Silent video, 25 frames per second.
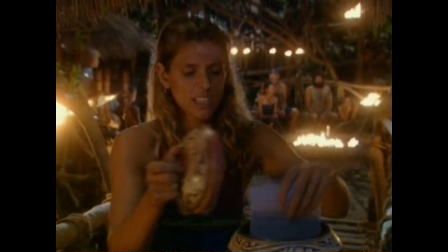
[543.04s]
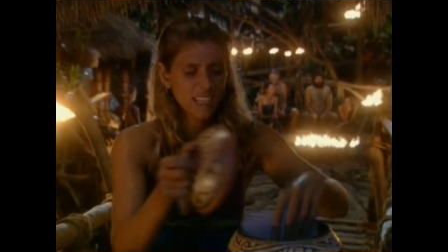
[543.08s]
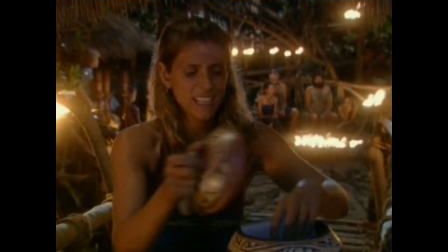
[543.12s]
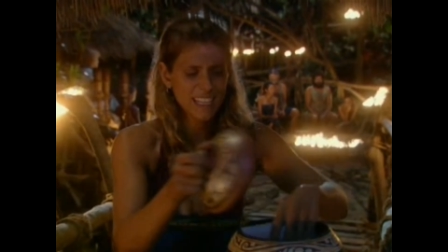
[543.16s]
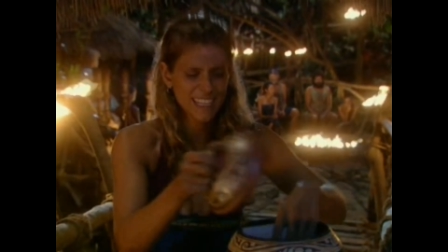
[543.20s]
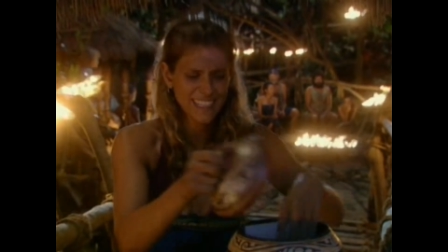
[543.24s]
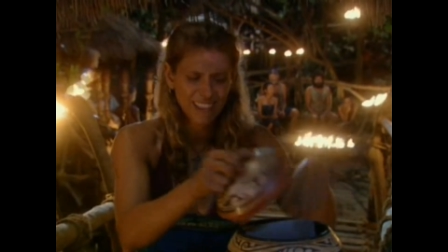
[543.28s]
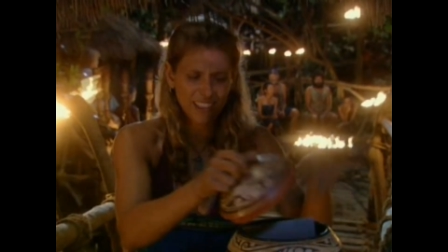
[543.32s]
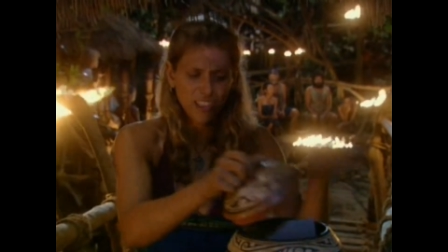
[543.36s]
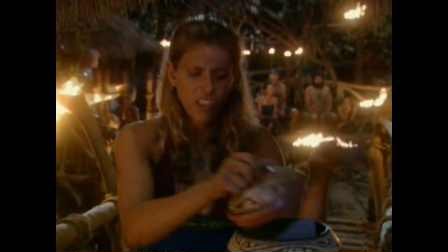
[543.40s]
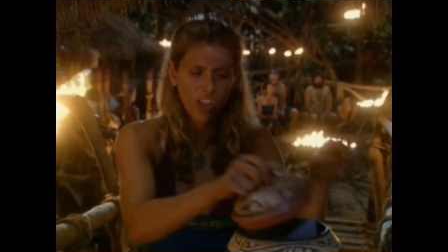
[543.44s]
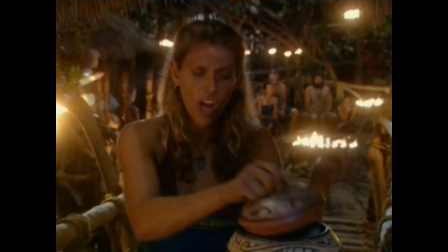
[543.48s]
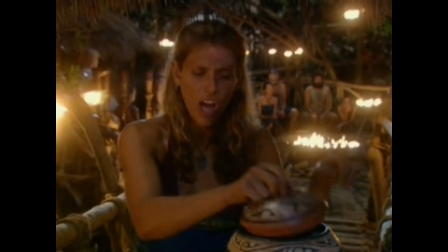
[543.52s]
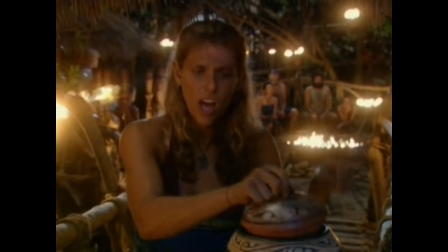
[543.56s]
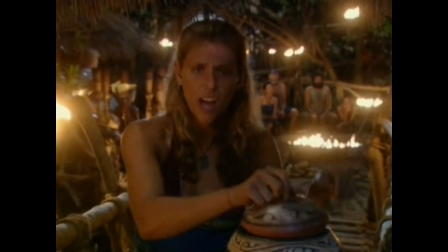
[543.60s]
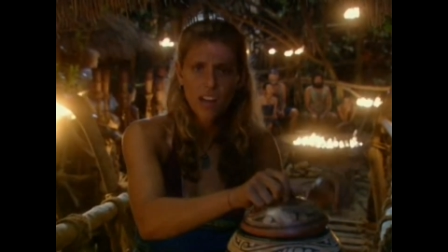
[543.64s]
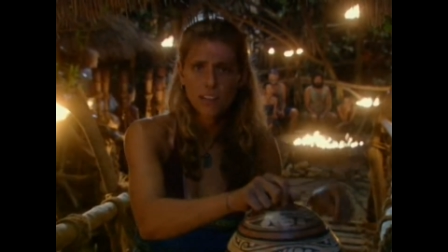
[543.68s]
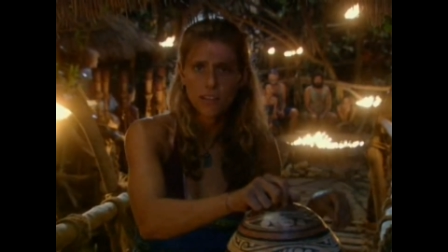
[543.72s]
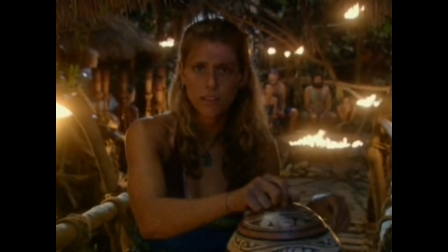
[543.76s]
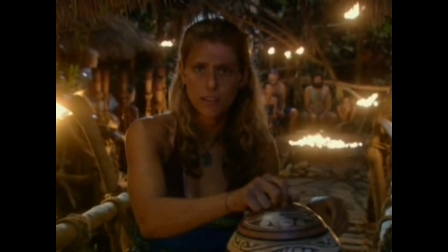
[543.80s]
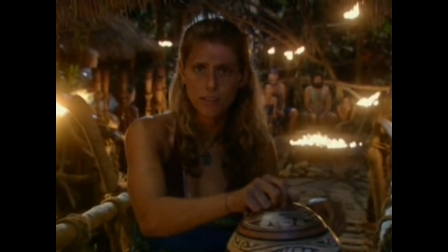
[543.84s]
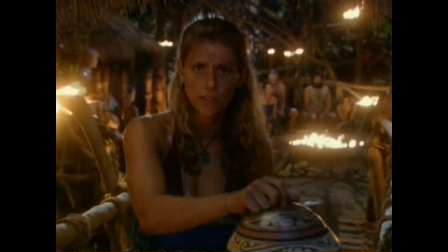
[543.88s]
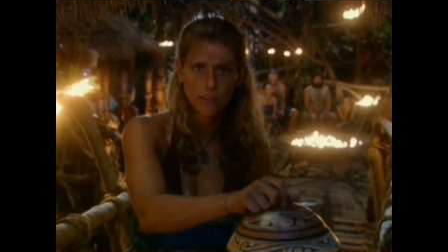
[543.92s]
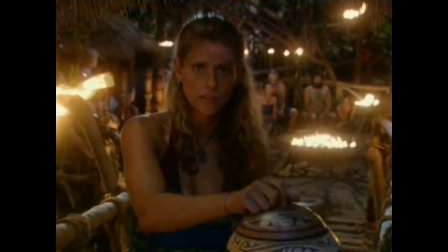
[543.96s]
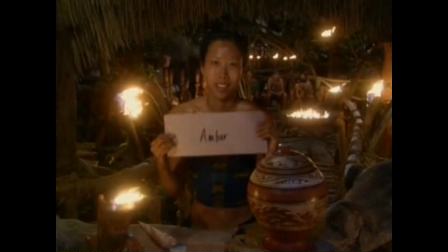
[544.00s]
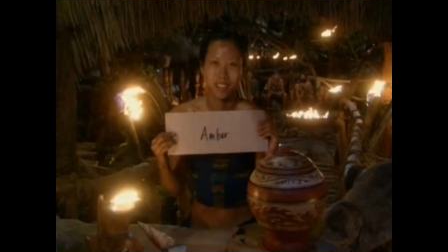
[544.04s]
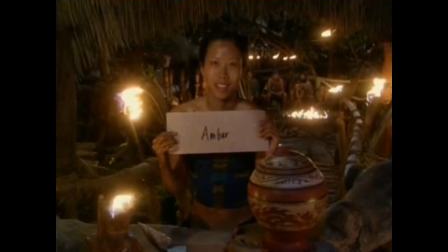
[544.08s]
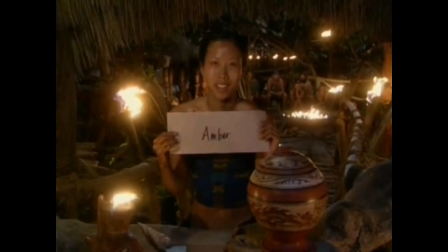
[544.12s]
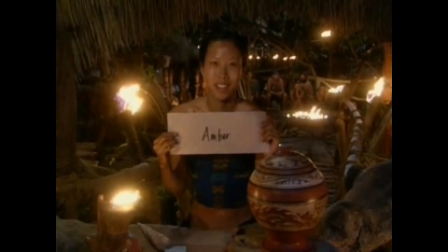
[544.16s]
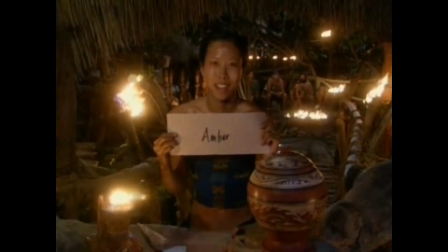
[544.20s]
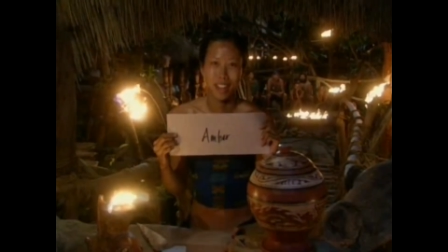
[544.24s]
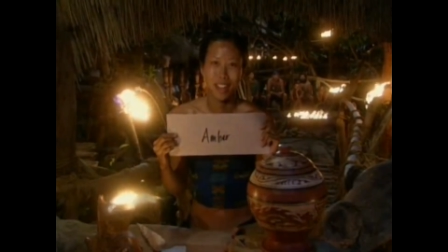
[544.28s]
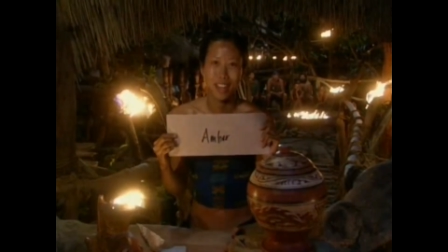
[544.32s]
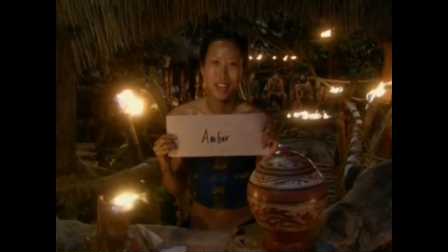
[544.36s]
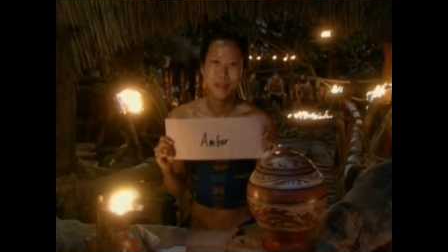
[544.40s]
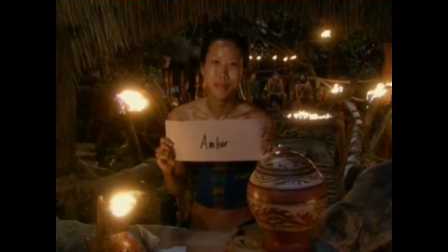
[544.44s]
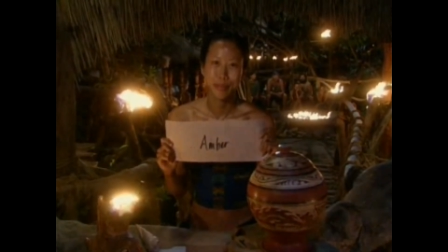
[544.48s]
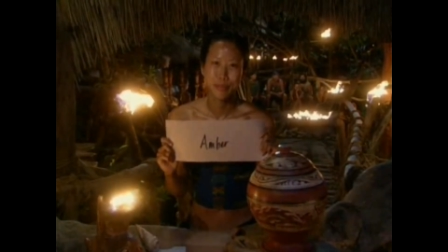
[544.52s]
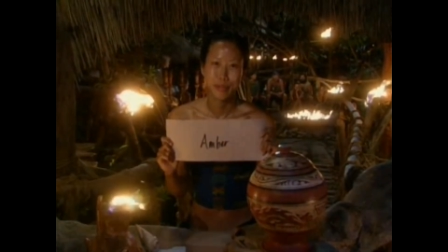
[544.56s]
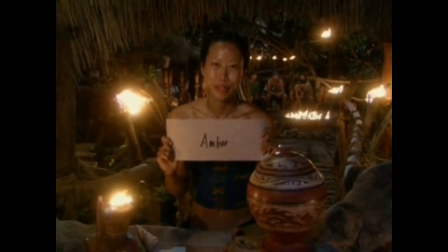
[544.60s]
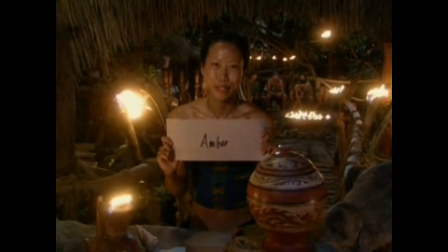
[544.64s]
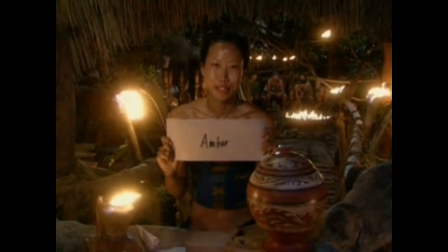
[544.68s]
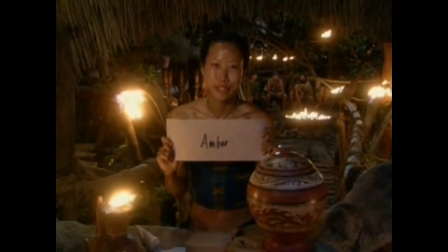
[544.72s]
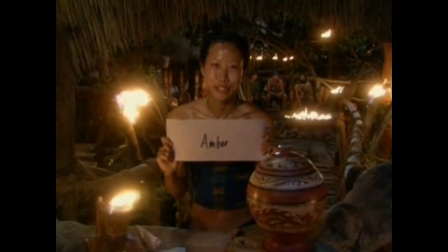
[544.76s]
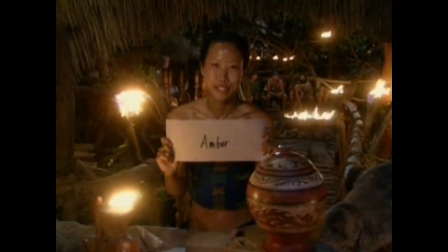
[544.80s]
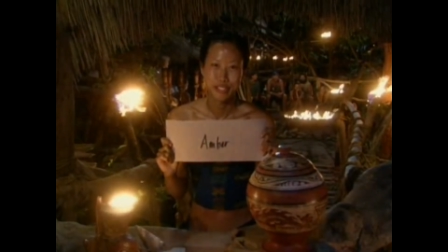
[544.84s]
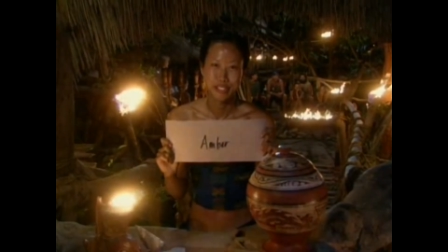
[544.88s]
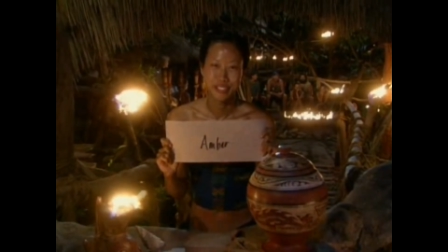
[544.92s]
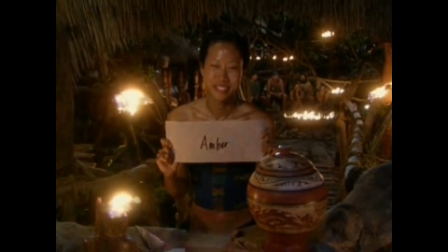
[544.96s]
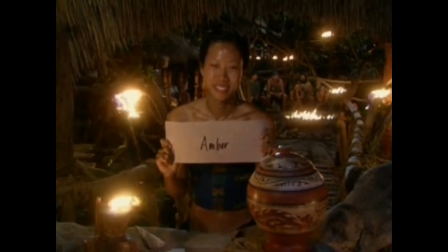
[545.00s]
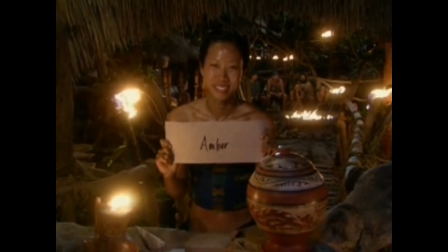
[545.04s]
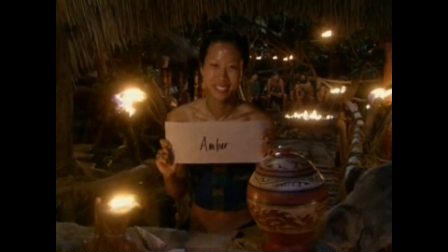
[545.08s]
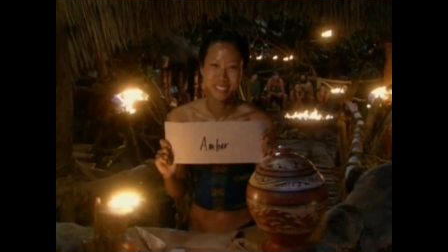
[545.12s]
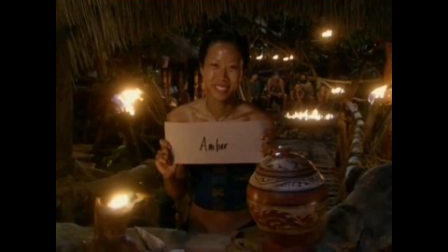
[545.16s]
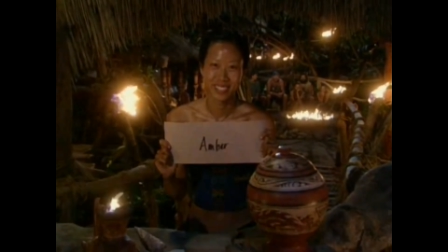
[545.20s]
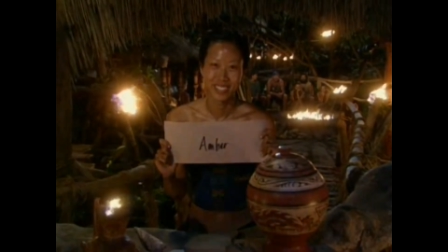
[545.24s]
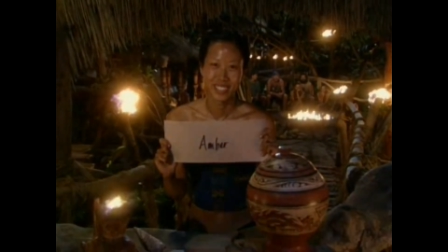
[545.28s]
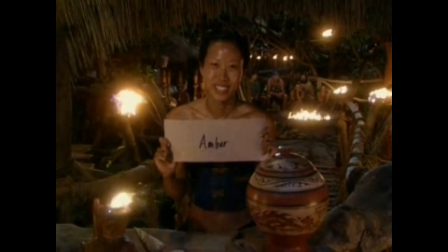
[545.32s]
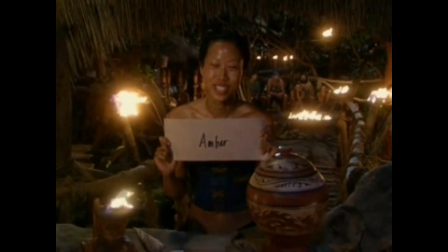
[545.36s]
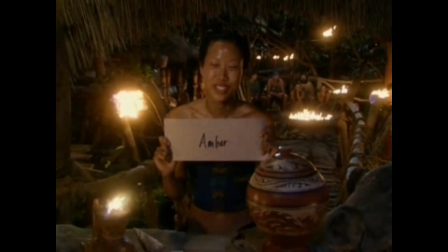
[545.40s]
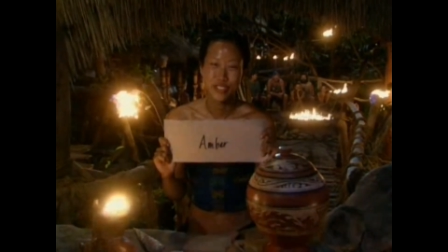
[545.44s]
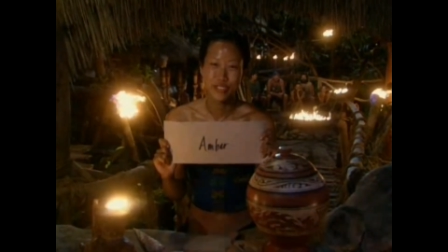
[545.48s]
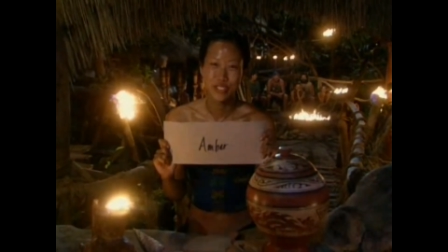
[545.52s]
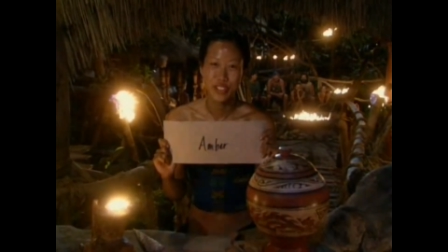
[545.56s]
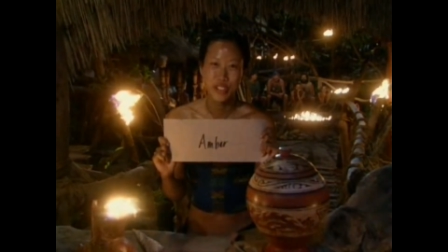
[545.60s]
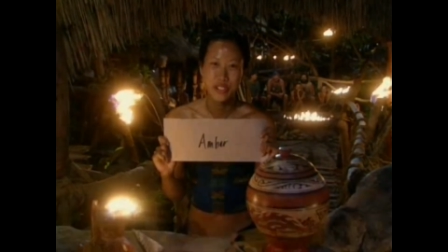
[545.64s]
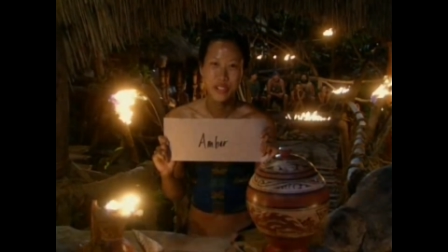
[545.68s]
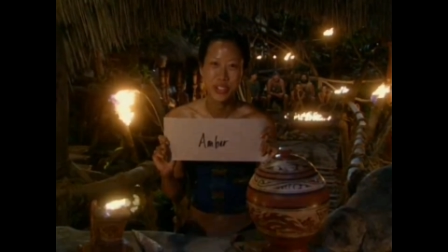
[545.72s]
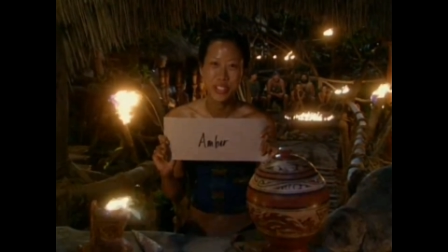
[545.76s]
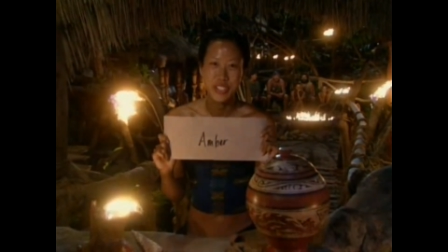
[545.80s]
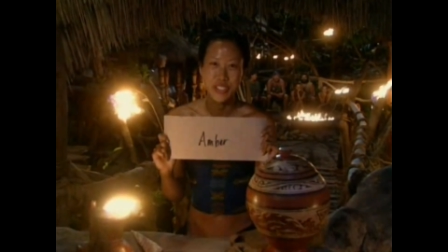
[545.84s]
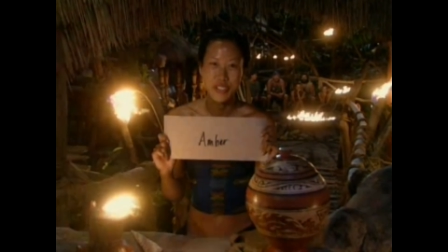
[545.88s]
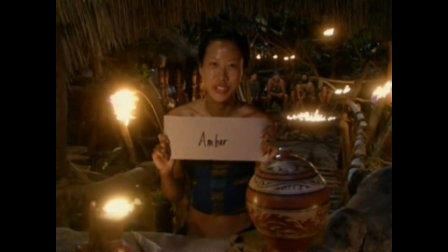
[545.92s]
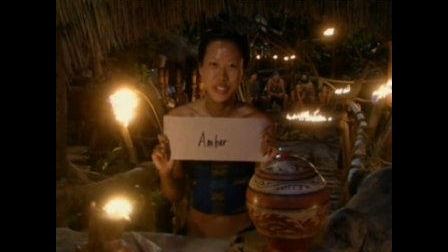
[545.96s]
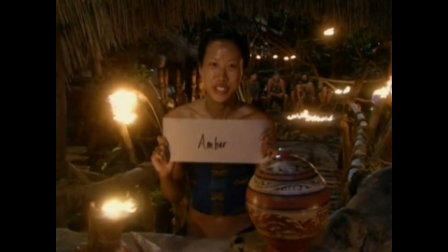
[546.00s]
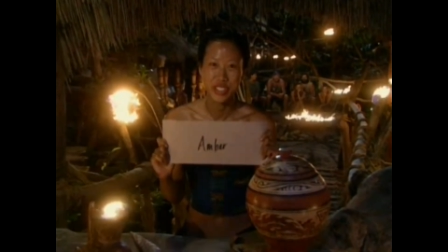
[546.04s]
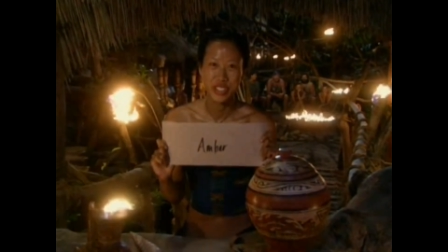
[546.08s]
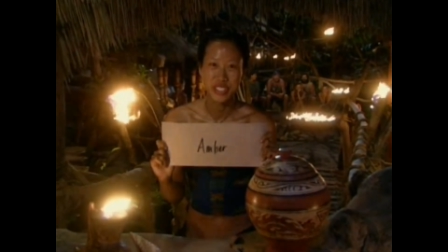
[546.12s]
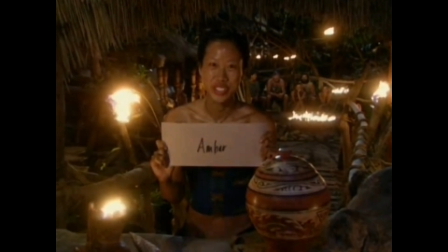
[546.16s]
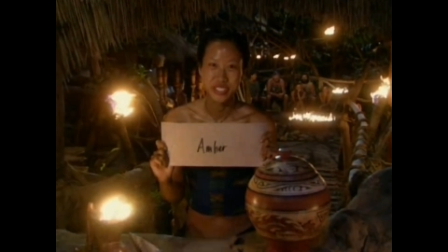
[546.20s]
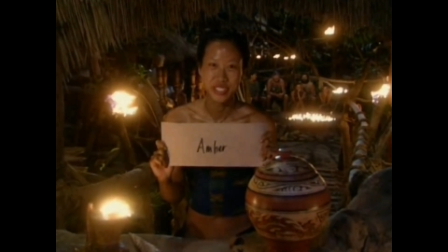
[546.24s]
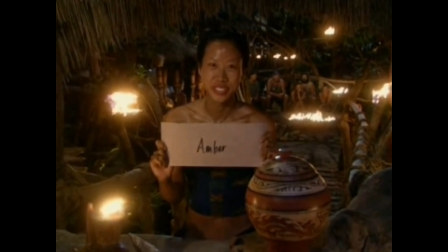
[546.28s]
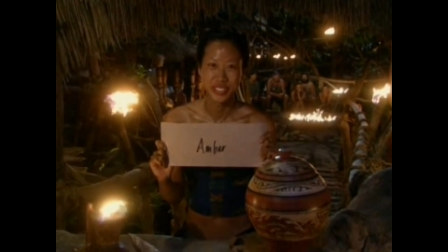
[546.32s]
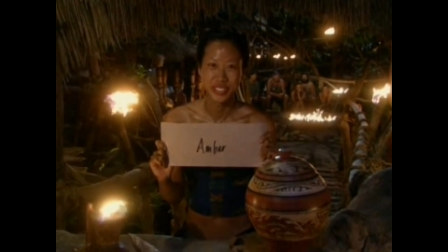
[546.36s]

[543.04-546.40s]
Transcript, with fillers: Eat a lot. Em, this vote is for you